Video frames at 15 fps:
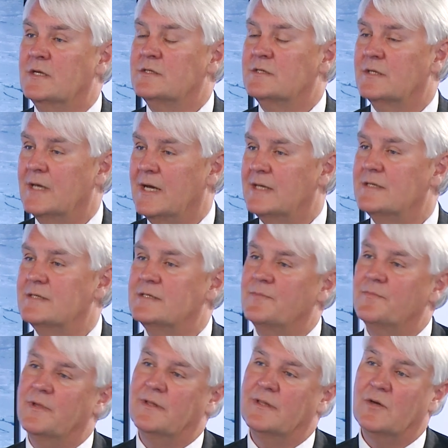So that is
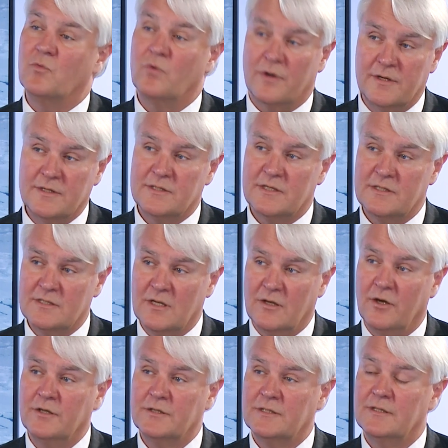something that worries us a
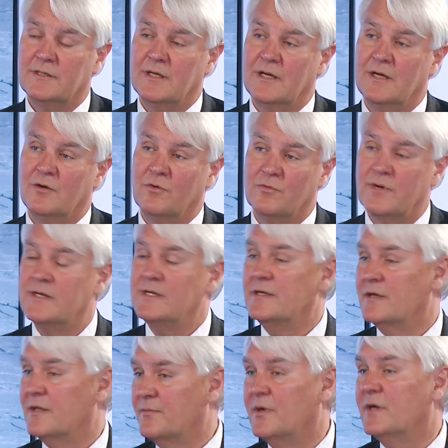lot. Already in
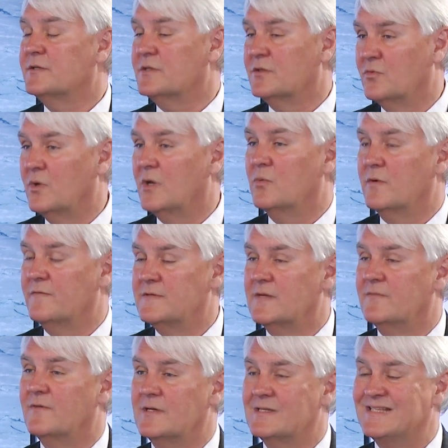other parts of the world, we've
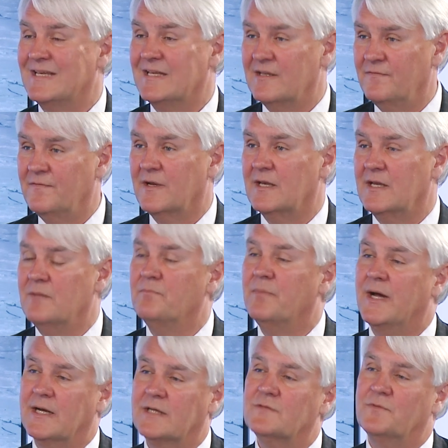seen very significant
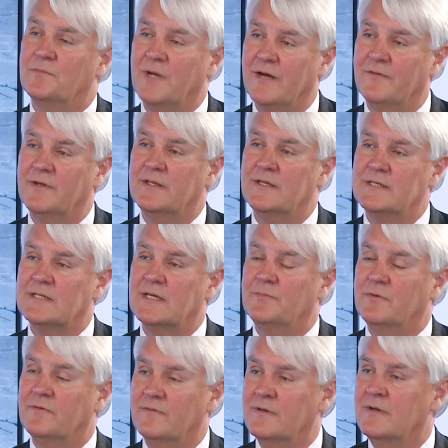impact from having these
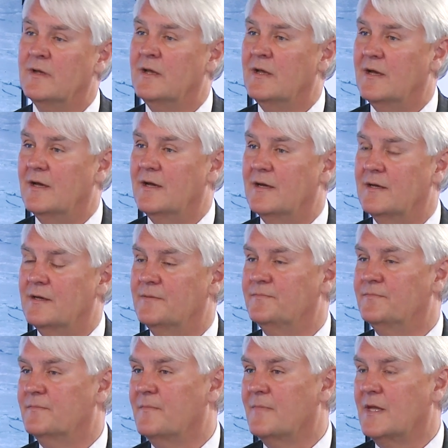type
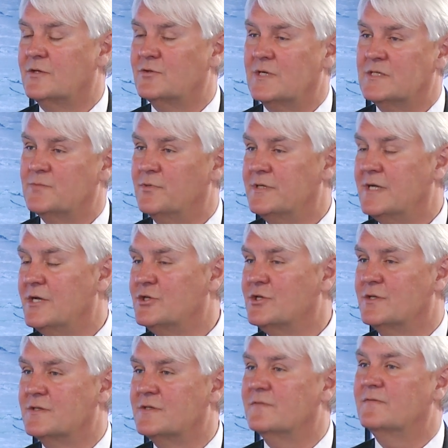of
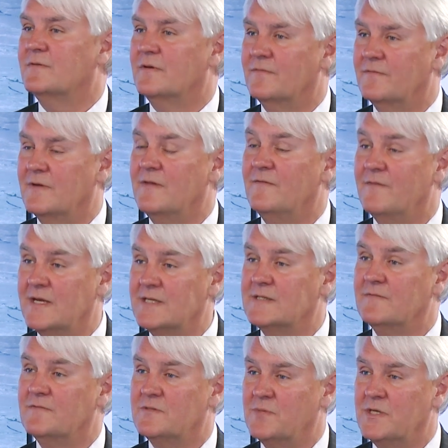transportations of
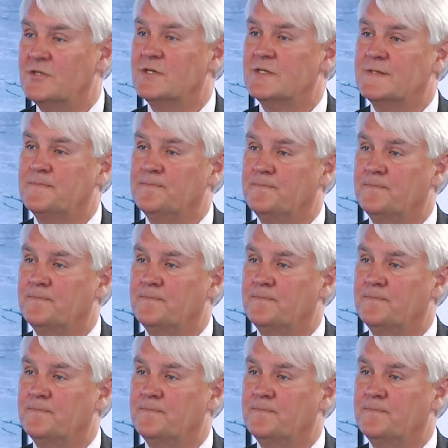invasive species.